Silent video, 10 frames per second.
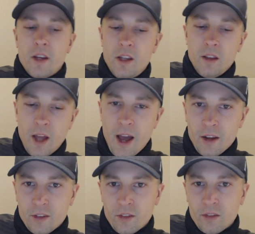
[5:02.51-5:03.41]
that he
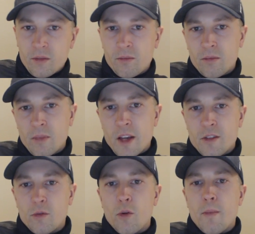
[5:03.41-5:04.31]
lacks
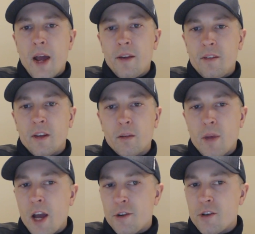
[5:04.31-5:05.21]
as a romantic,
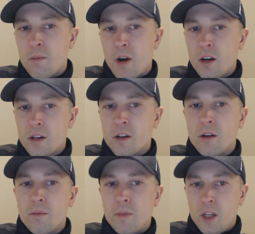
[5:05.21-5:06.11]
passionate
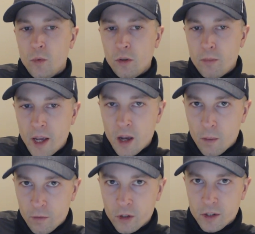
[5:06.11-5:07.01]
partner, he will make
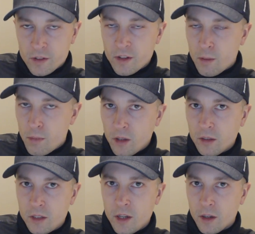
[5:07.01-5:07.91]
up for his
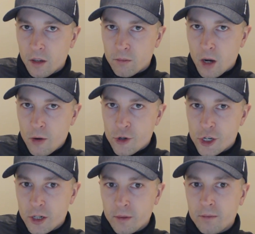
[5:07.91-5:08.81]
stability and
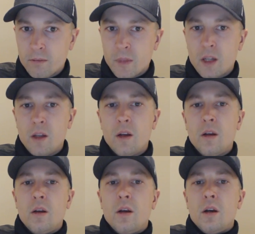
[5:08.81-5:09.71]
composure.
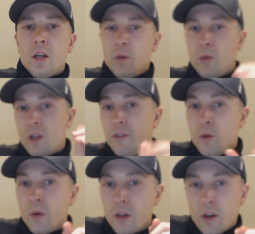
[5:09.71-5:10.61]
He will give
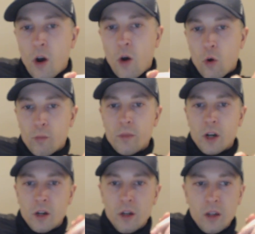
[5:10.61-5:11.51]
you a good home,
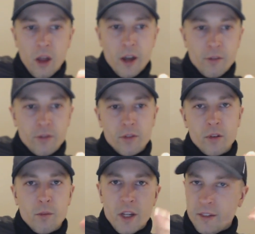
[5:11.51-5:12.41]
a good life,
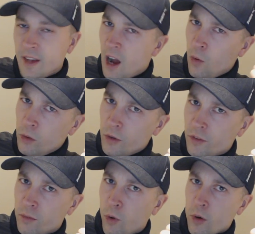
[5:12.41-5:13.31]
be a tower of
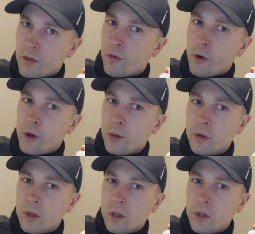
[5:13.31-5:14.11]
support for you.